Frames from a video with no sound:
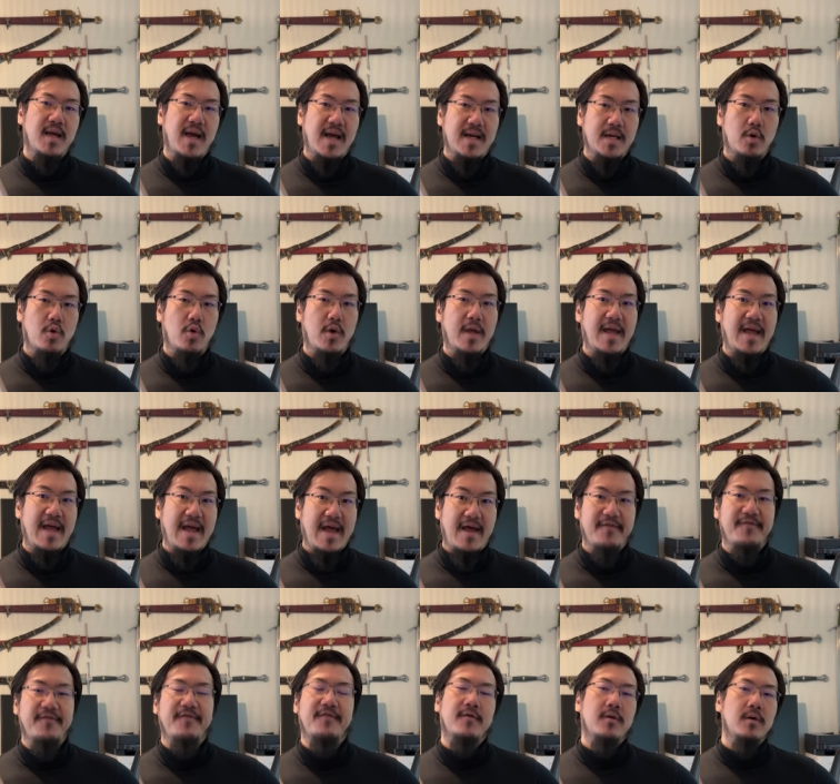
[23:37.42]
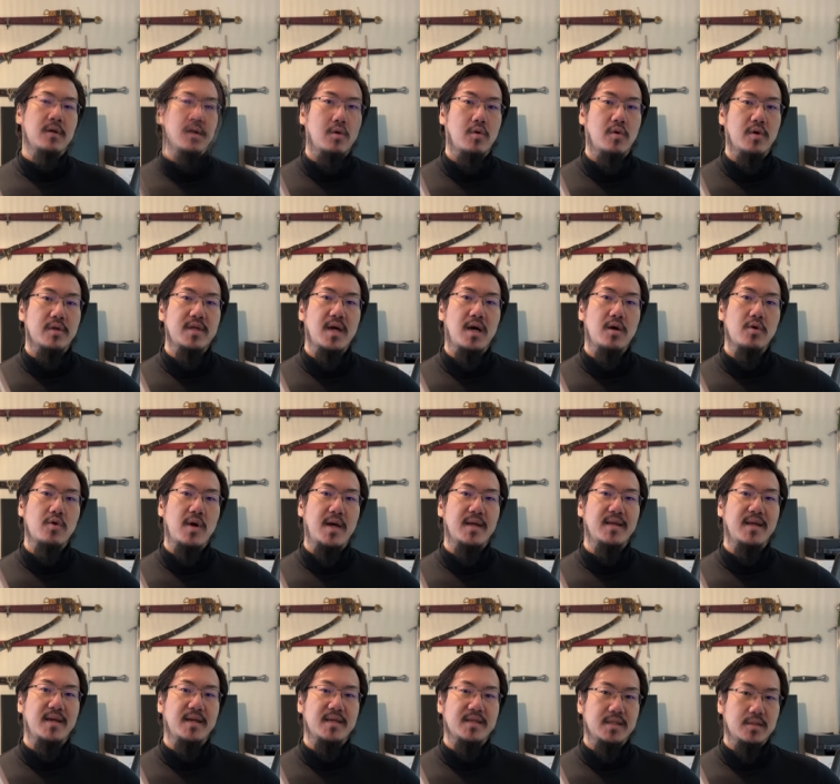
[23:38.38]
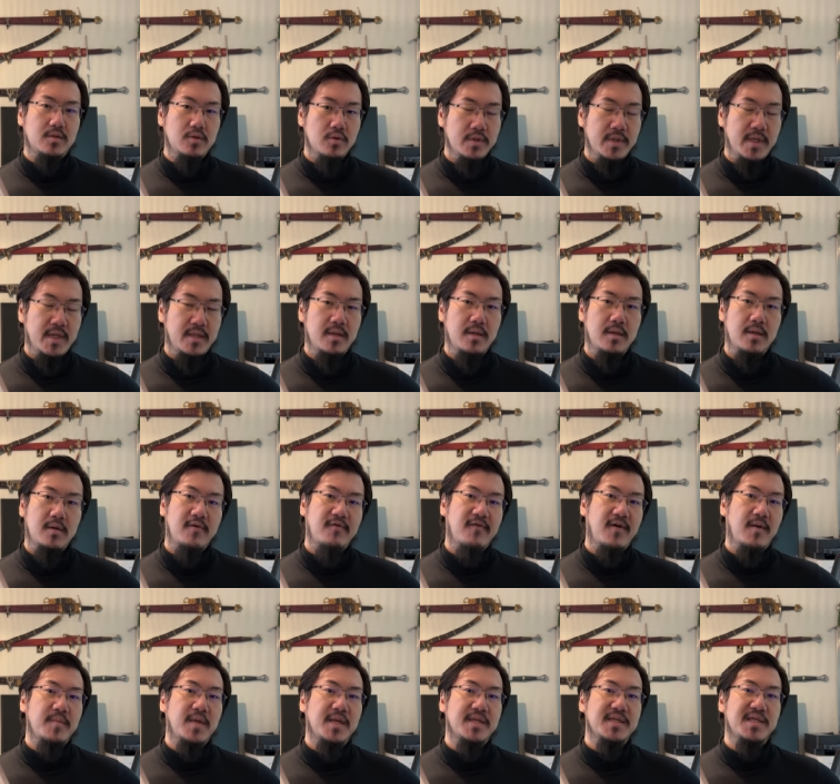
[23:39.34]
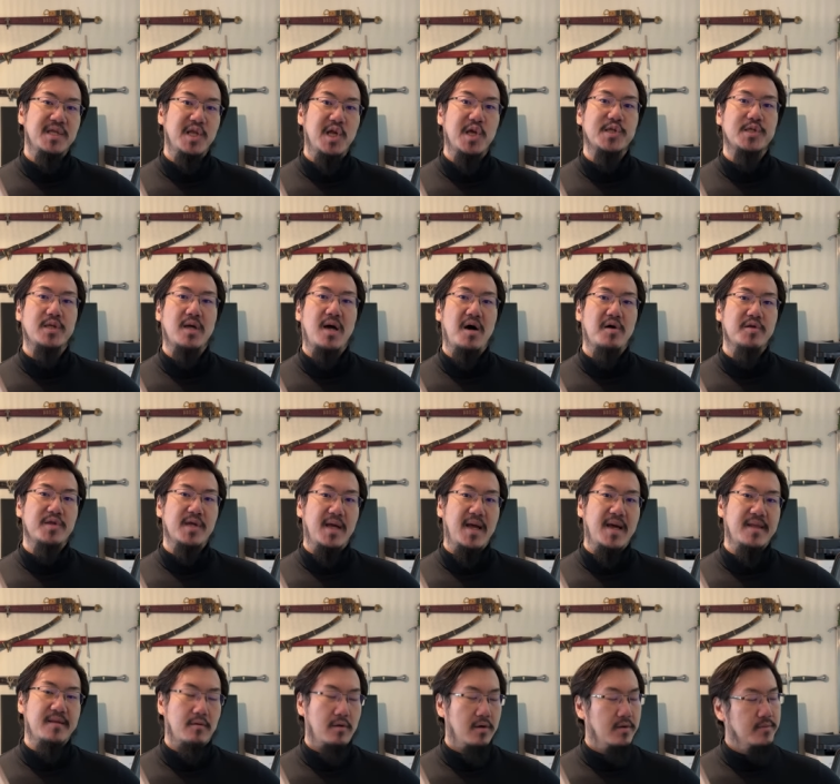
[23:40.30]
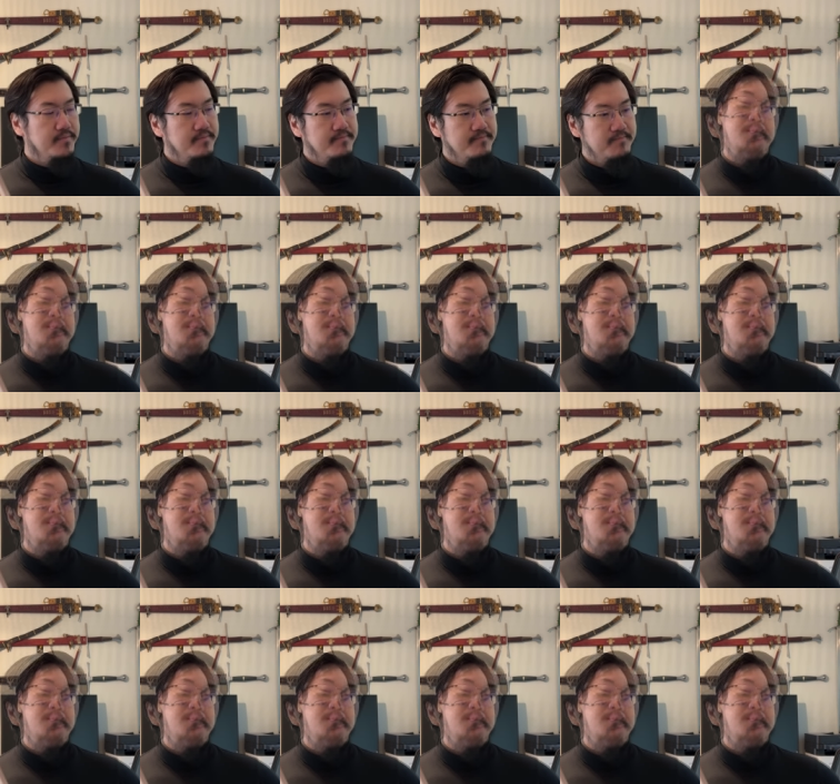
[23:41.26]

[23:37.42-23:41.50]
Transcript: Category F, or downright excluded from this list altogether.